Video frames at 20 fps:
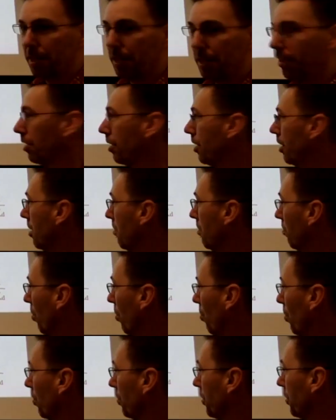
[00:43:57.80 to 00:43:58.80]
here. But
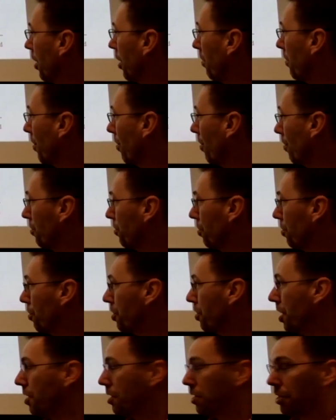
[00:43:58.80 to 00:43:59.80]
we'll talk about our
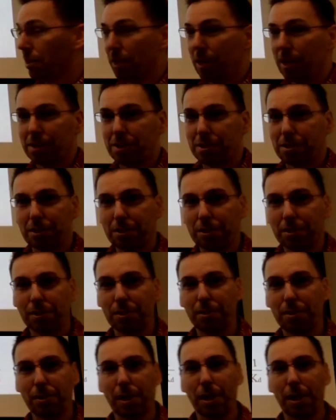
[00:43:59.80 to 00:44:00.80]
association constant,
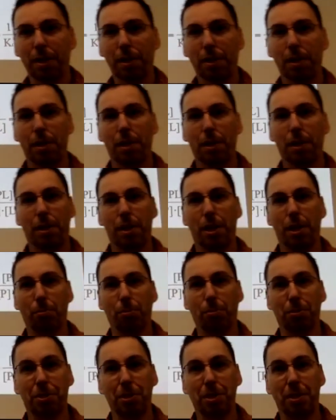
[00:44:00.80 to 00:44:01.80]
okay? And we'll
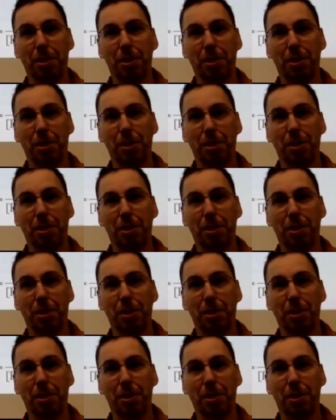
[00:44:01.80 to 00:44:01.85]
see